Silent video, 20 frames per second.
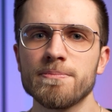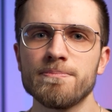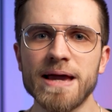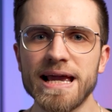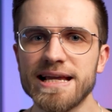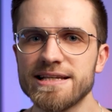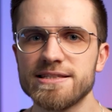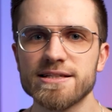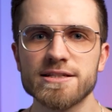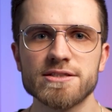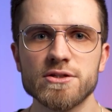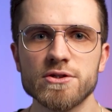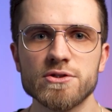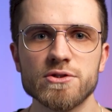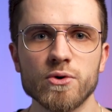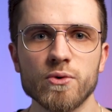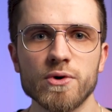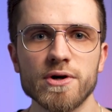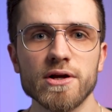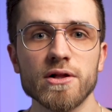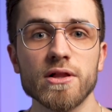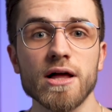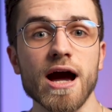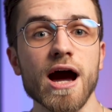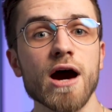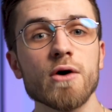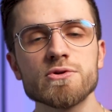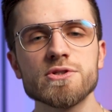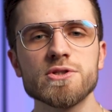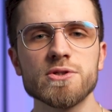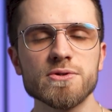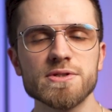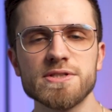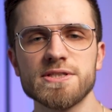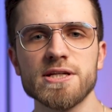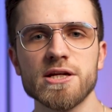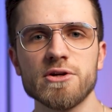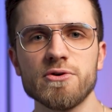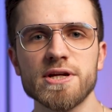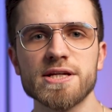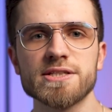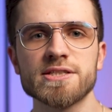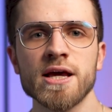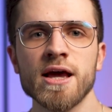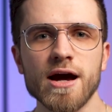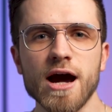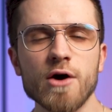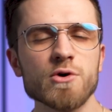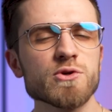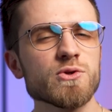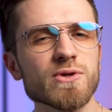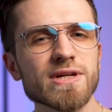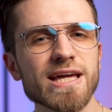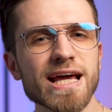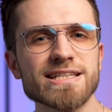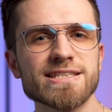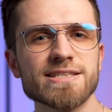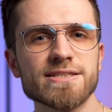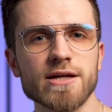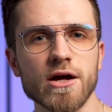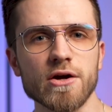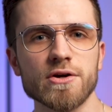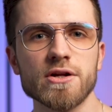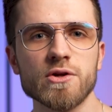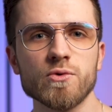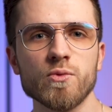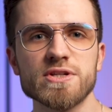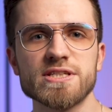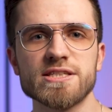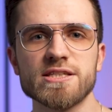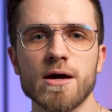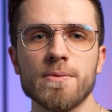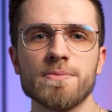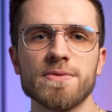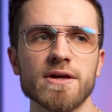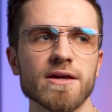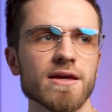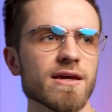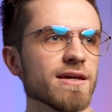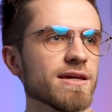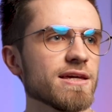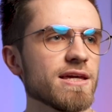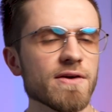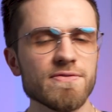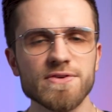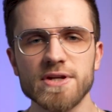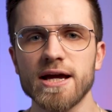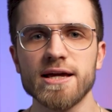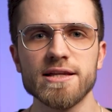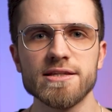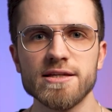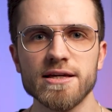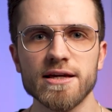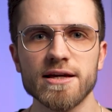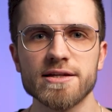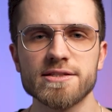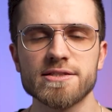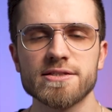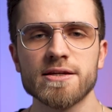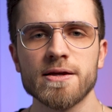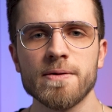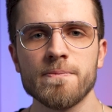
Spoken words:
basics tutorial, how-to series, how to get started with something, gift ideas.